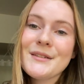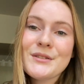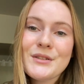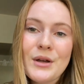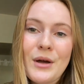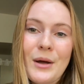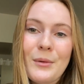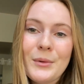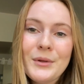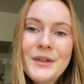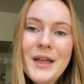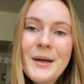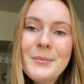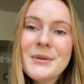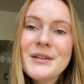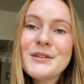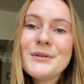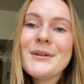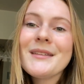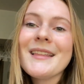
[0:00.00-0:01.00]
So I will not
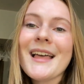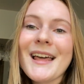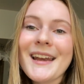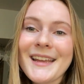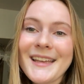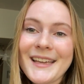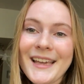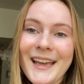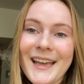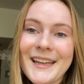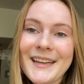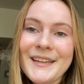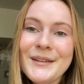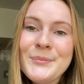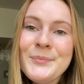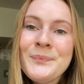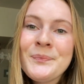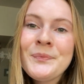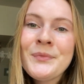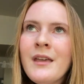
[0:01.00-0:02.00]
be doing that again.
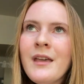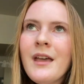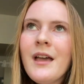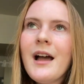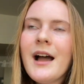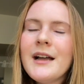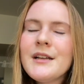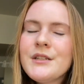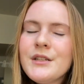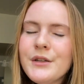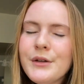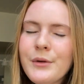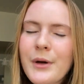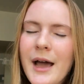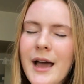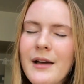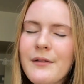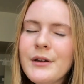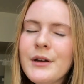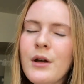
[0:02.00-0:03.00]
I do
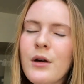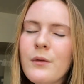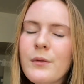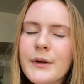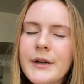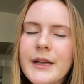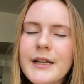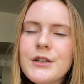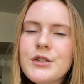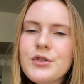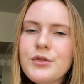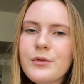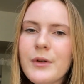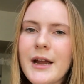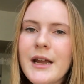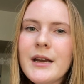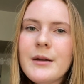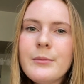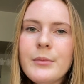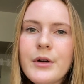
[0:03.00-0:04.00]
have an overnight
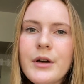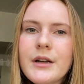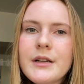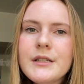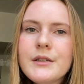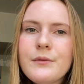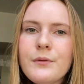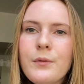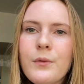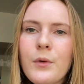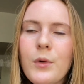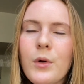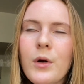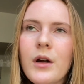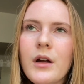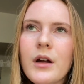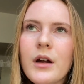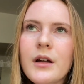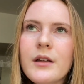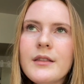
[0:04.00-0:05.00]
train booked
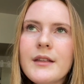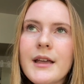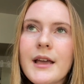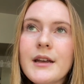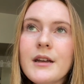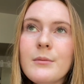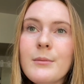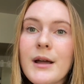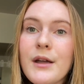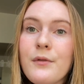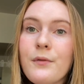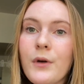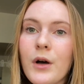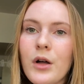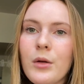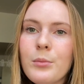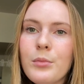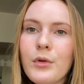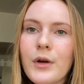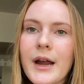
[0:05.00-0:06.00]
for the end of my
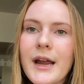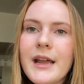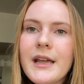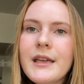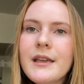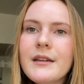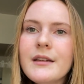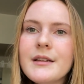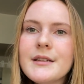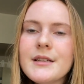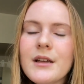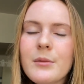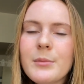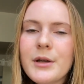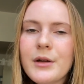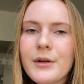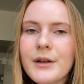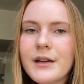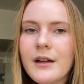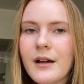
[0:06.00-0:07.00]
fall break because I'll be
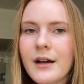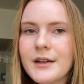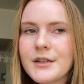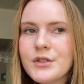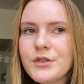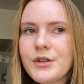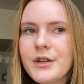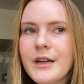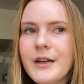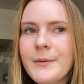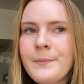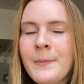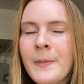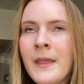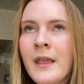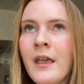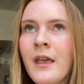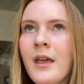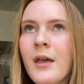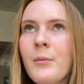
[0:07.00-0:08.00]
going to Austria.
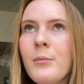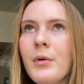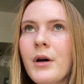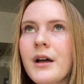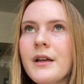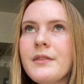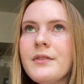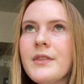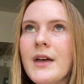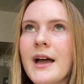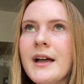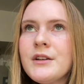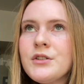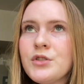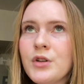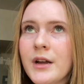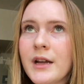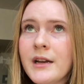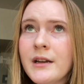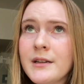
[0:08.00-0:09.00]
But that
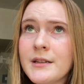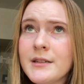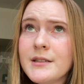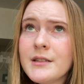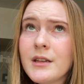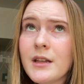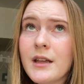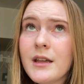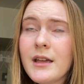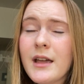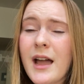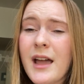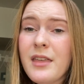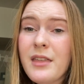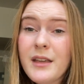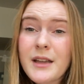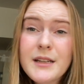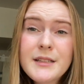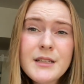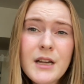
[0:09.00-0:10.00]
train is like, I
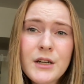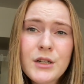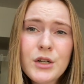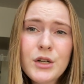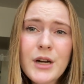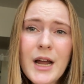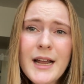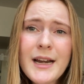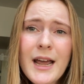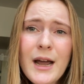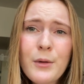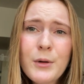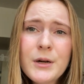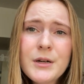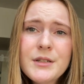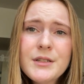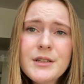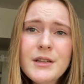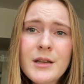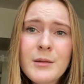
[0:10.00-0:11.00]
think it's under 9
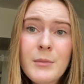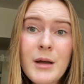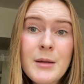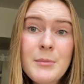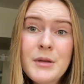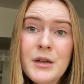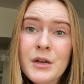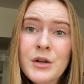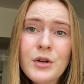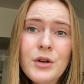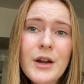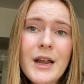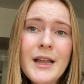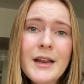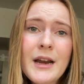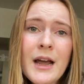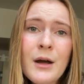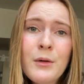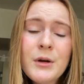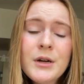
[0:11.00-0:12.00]
hours. It might be under
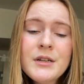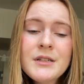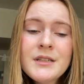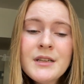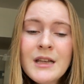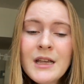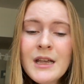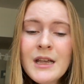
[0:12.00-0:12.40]
8 hours.